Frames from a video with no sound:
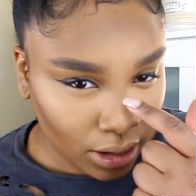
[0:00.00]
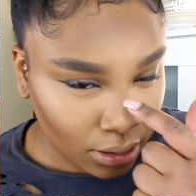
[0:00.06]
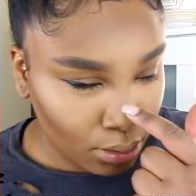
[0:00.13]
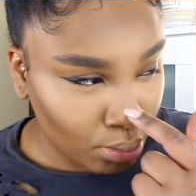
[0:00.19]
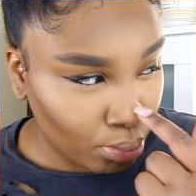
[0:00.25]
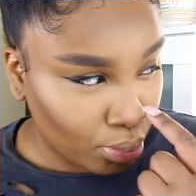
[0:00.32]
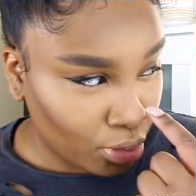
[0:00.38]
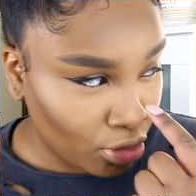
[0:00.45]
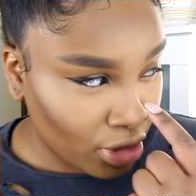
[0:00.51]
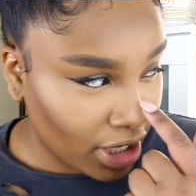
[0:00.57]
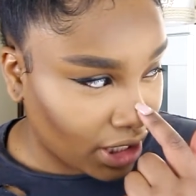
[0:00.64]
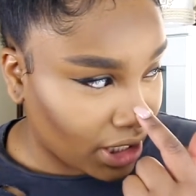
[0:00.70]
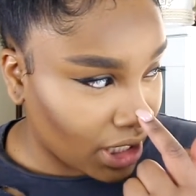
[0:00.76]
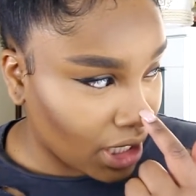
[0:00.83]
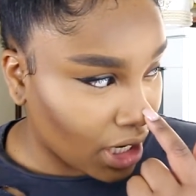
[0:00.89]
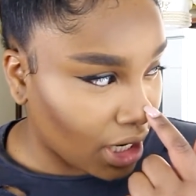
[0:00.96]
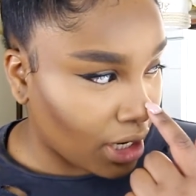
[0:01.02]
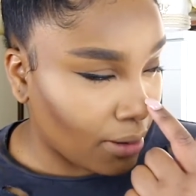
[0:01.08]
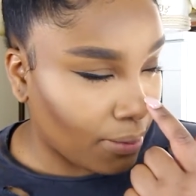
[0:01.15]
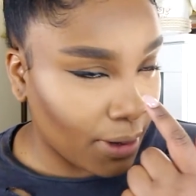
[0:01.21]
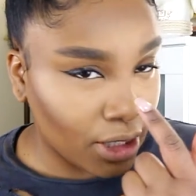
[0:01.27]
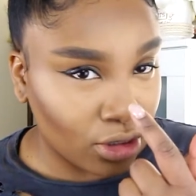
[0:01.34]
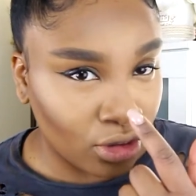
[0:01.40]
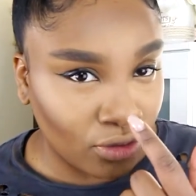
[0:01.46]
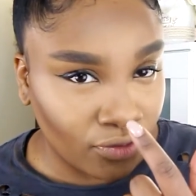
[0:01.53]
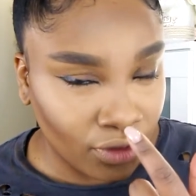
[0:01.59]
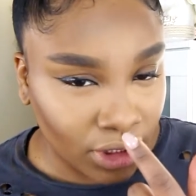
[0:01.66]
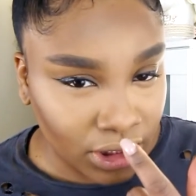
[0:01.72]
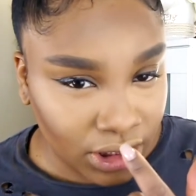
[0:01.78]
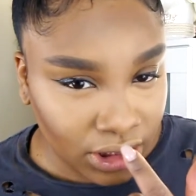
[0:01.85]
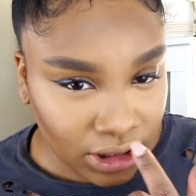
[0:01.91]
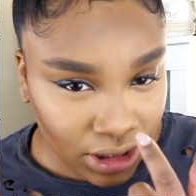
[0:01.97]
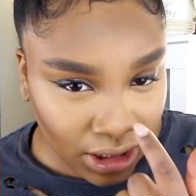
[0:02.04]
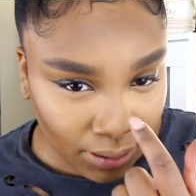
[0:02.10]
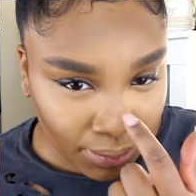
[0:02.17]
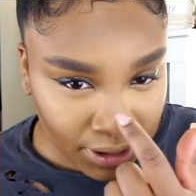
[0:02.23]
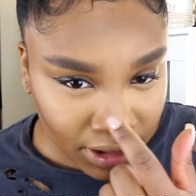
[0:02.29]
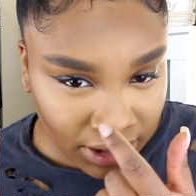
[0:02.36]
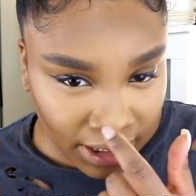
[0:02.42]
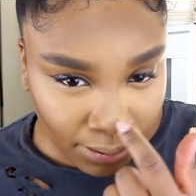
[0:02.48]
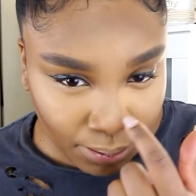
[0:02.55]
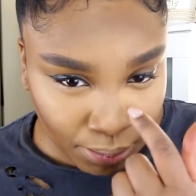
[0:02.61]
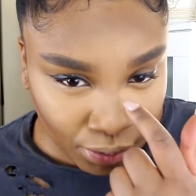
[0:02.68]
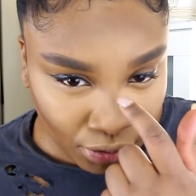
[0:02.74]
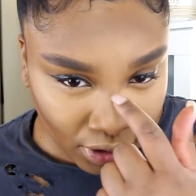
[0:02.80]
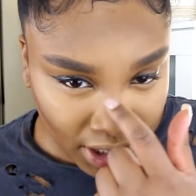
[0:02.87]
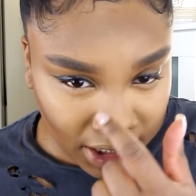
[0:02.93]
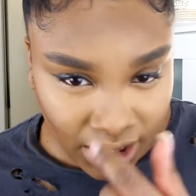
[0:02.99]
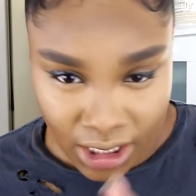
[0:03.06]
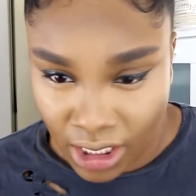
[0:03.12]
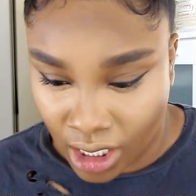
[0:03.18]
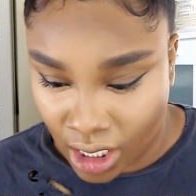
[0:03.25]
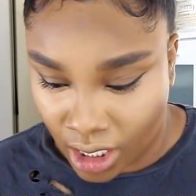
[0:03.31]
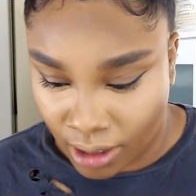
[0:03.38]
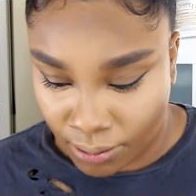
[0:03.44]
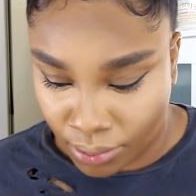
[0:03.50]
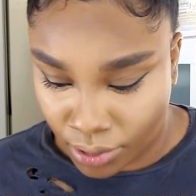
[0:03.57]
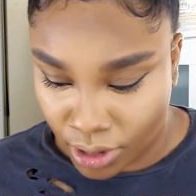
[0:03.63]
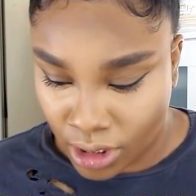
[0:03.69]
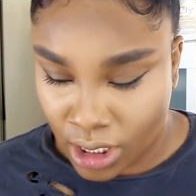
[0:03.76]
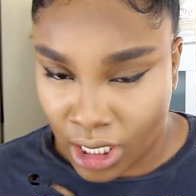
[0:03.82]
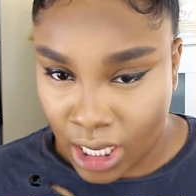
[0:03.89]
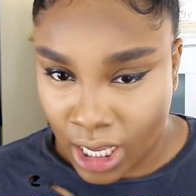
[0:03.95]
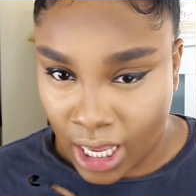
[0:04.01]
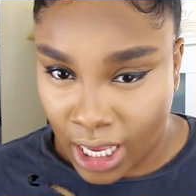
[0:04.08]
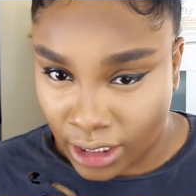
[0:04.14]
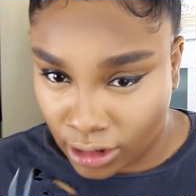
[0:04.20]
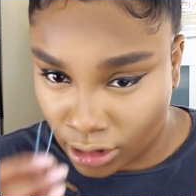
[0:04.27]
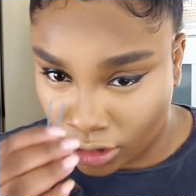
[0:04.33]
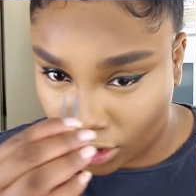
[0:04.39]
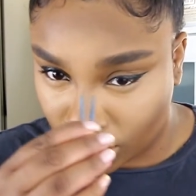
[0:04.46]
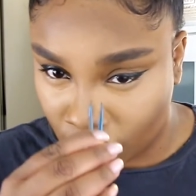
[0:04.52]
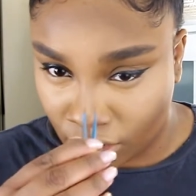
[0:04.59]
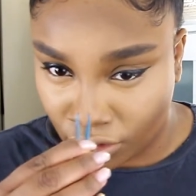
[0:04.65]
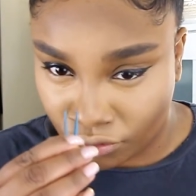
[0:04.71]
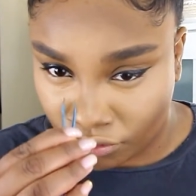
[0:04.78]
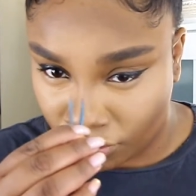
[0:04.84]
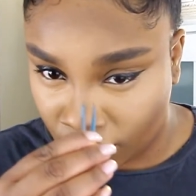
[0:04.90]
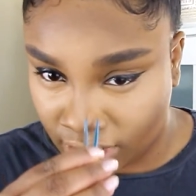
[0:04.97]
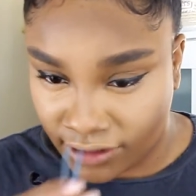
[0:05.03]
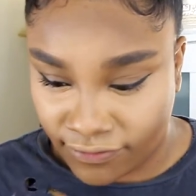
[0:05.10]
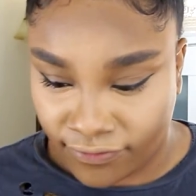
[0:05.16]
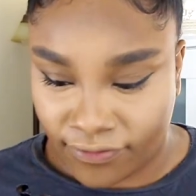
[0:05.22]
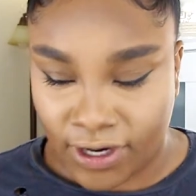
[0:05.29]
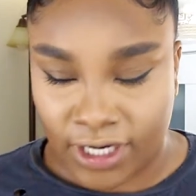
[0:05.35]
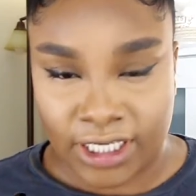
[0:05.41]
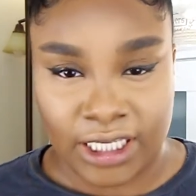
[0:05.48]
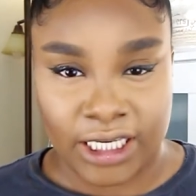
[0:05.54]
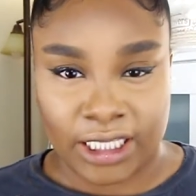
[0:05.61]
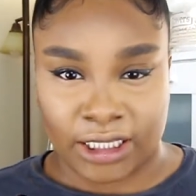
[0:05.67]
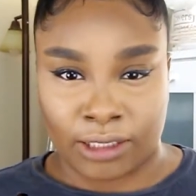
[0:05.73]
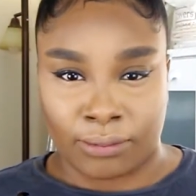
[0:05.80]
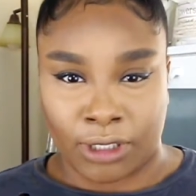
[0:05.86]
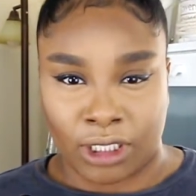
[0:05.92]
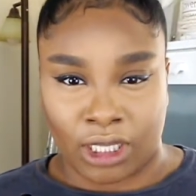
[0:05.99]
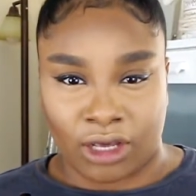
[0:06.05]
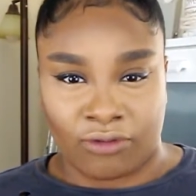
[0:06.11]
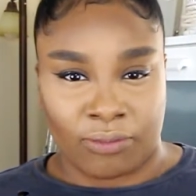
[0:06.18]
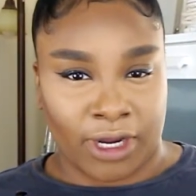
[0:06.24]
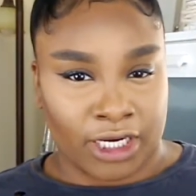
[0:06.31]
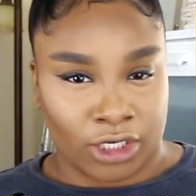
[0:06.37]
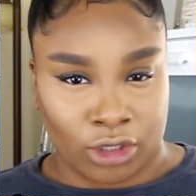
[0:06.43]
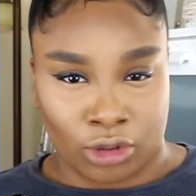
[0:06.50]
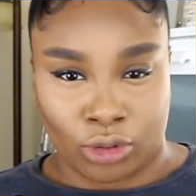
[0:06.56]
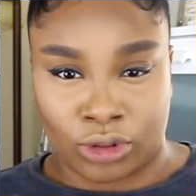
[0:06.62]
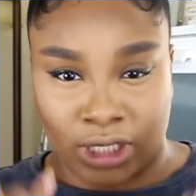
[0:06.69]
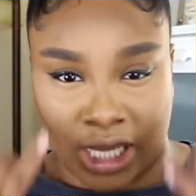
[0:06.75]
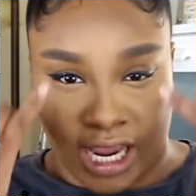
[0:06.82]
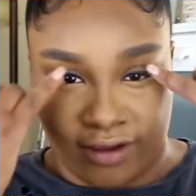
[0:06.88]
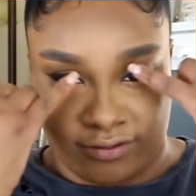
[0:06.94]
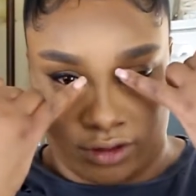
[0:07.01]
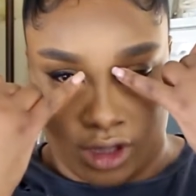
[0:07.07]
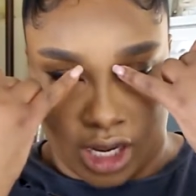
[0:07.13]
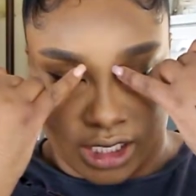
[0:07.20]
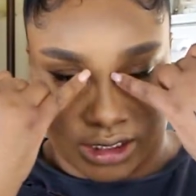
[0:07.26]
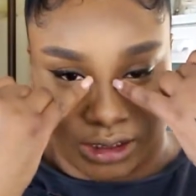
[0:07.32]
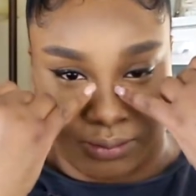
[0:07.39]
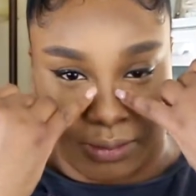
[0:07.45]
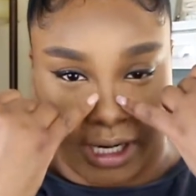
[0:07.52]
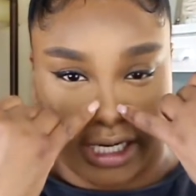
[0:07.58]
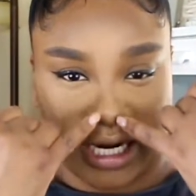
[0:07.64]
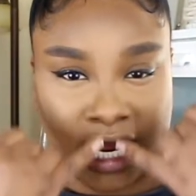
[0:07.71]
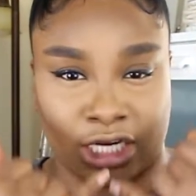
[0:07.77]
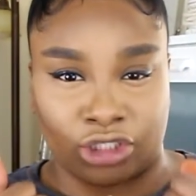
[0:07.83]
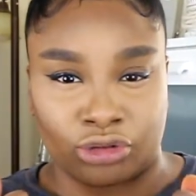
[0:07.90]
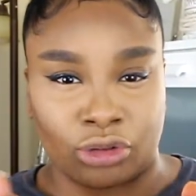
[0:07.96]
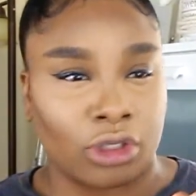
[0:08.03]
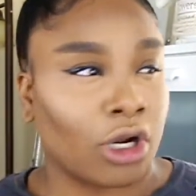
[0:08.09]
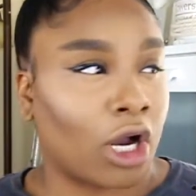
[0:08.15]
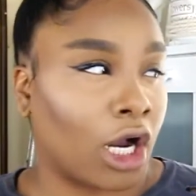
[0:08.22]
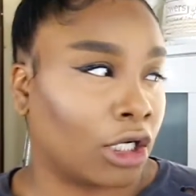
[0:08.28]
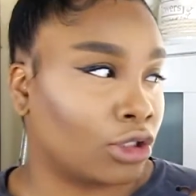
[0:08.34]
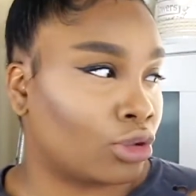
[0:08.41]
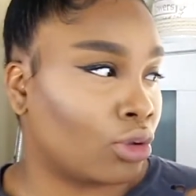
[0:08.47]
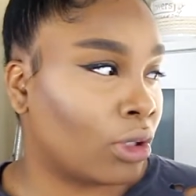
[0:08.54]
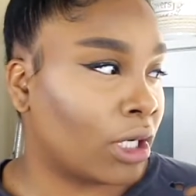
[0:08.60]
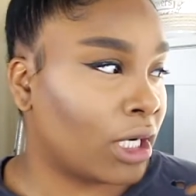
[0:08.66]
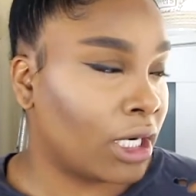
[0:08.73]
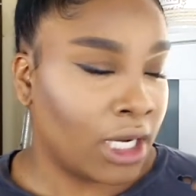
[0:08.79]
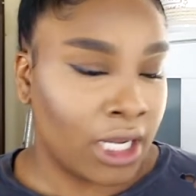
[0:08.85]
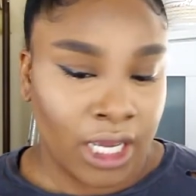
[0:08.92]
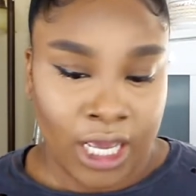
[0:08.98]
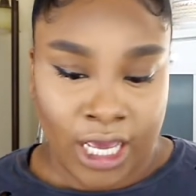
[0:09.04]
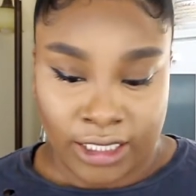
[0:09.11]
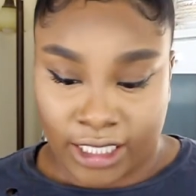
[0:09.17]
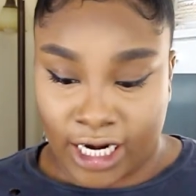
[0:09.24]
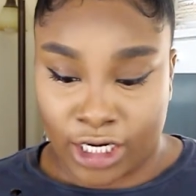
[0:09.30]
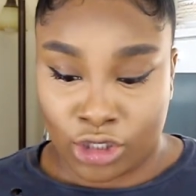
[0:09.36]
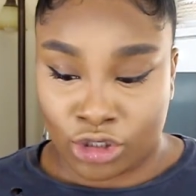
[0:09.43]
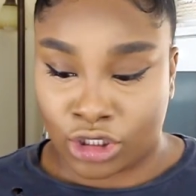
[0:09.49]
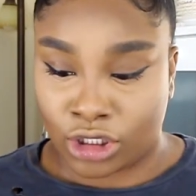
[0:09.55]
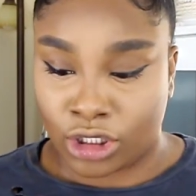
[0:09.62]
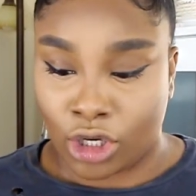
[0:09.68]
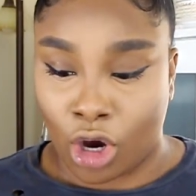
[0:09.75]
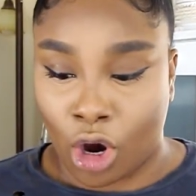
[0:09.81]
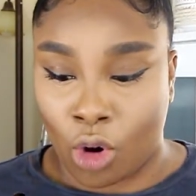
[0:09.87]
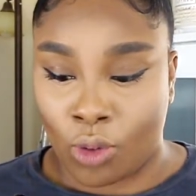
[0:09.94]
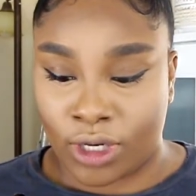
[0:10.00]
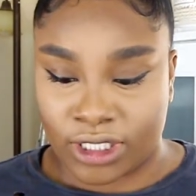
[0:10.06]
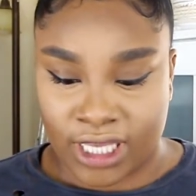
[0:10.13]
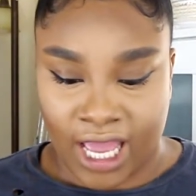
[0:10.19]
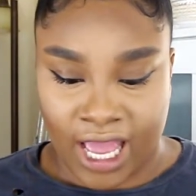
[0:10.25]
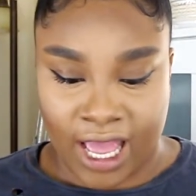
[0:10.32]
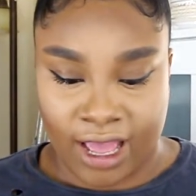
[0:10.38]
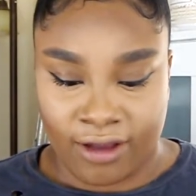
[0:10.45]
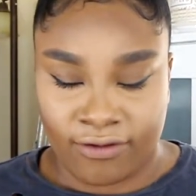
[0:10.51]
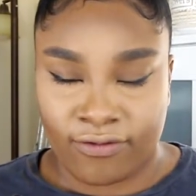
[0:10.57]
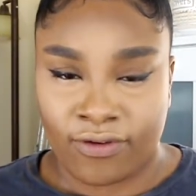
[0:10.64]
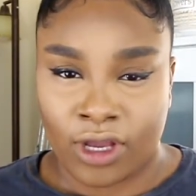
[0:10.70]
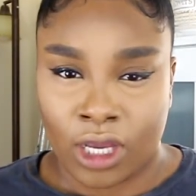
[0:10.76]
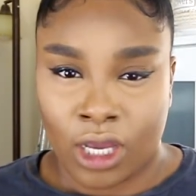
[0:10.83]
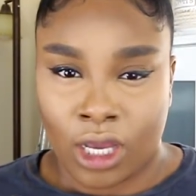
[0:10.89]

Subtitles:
breaking up. I don't know if you could see that, but it's like breaking up and looking really funny in the middle of my nose. I've lost my natural contour that I usually always have